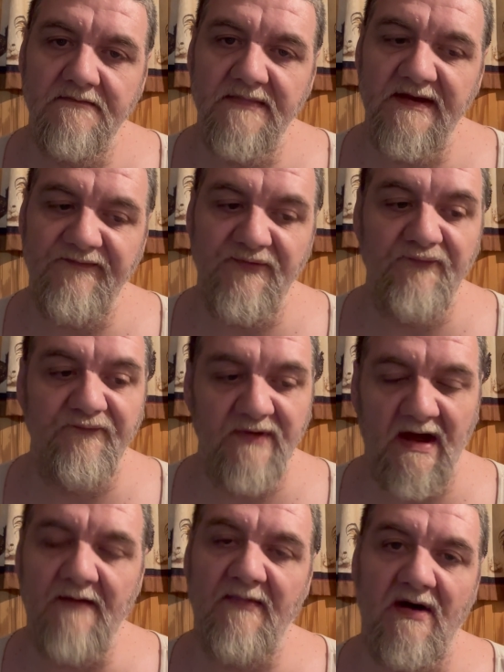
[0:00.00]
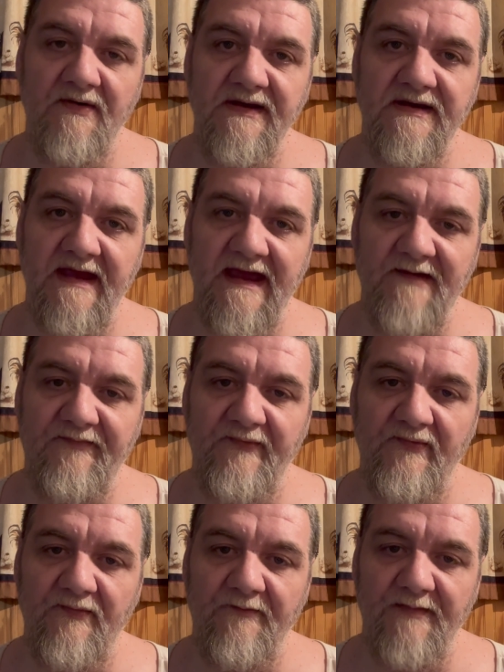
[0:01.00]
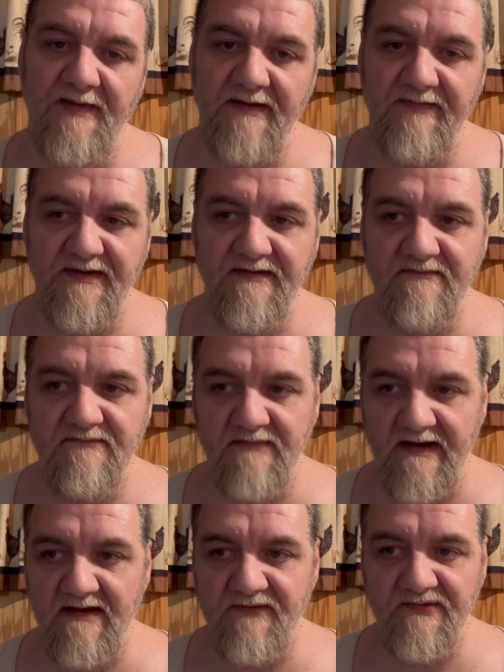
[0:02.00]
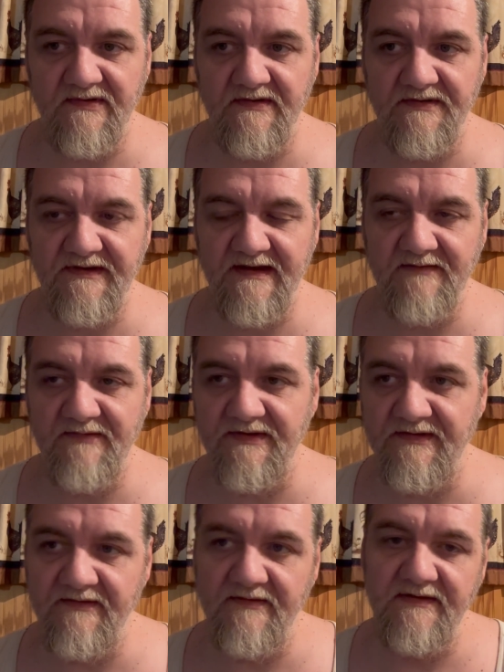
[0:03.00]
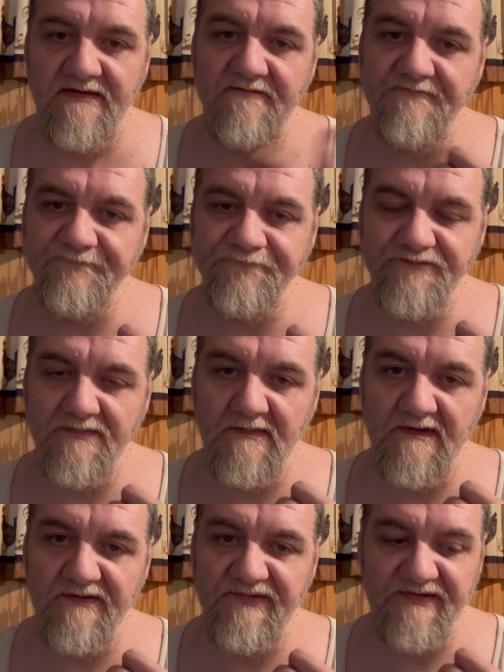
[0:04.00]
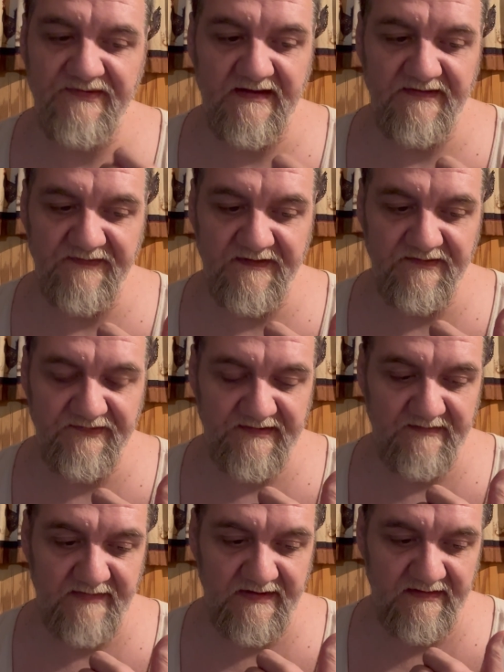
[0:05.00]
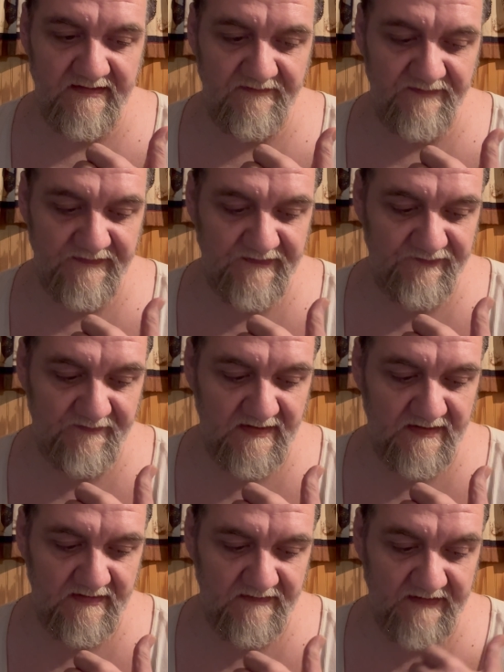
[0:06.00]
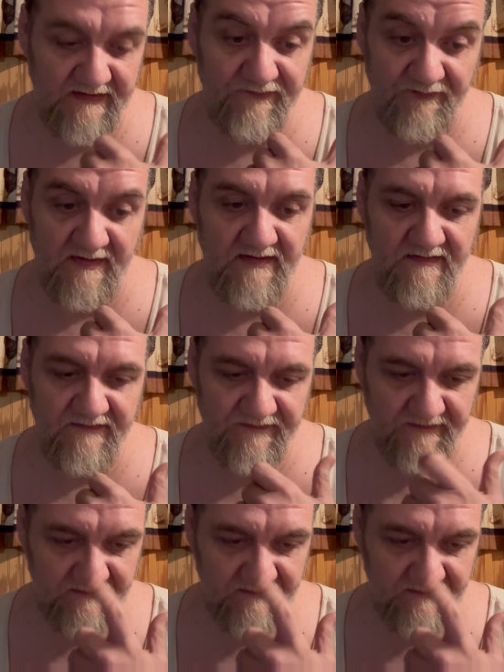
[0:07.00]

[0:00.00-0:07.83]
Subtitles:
if you've not bought into Apple, maybe now's a good time to do it, since that thing's coming up next month.